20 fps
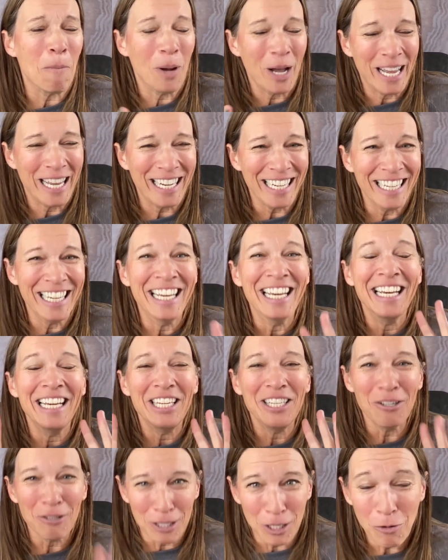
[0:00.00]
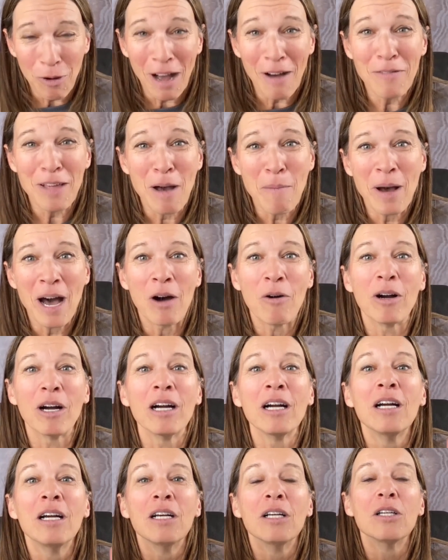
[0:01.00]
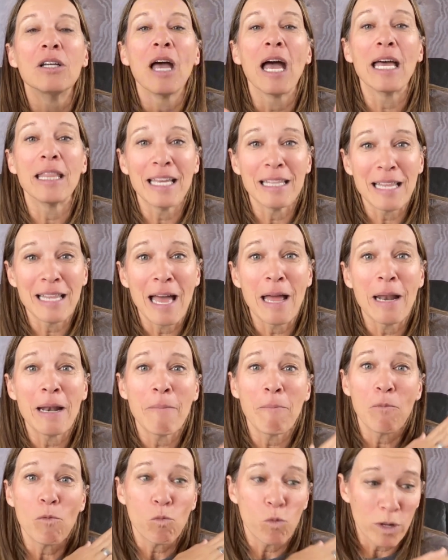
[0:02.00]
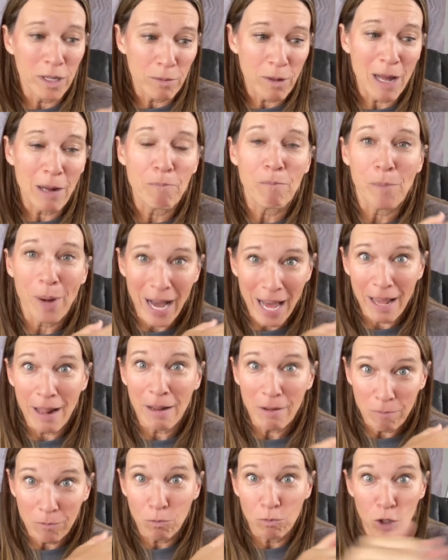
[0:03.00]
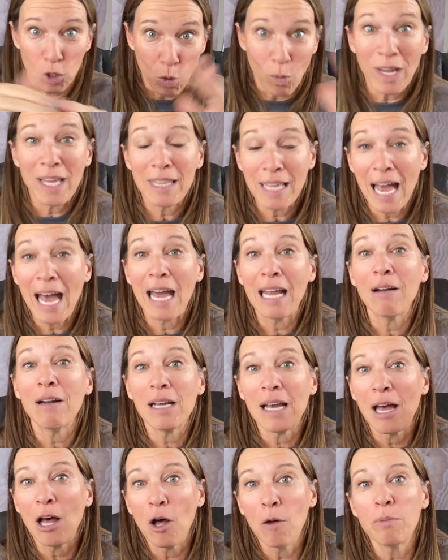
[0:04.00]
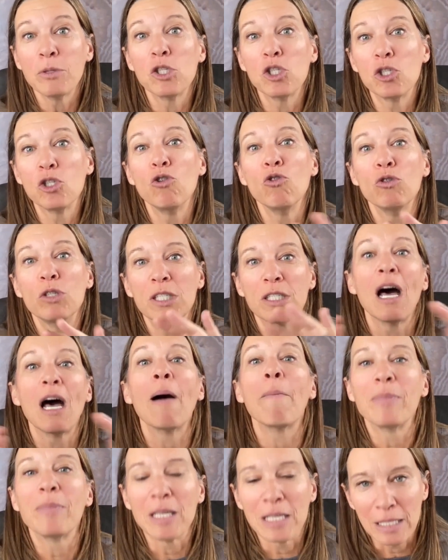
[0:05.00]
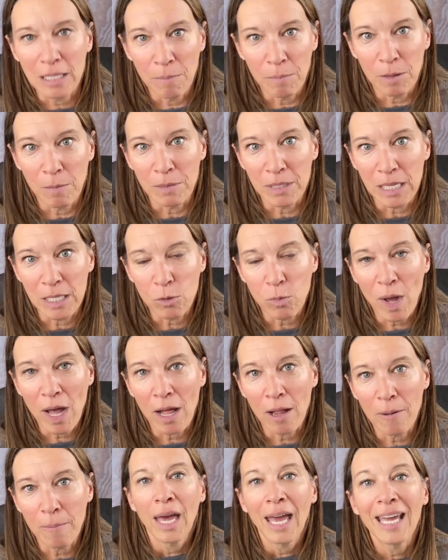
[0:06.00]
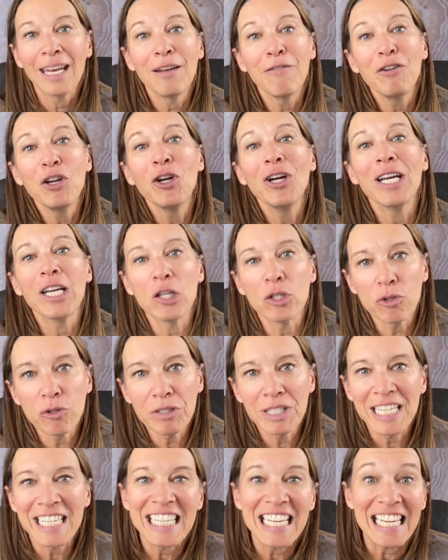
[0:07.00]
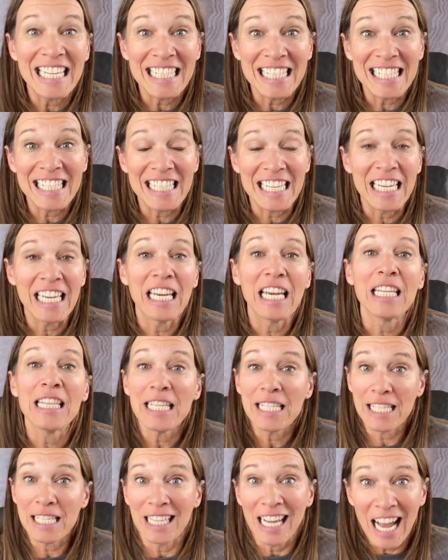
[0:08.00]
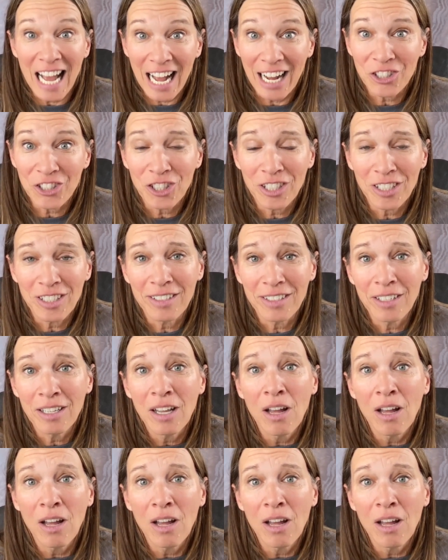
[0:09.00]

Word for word: But you do have that power. And then that will, by doing that, helps to stop the symptoms as well. And if you're interested in seeing this in action,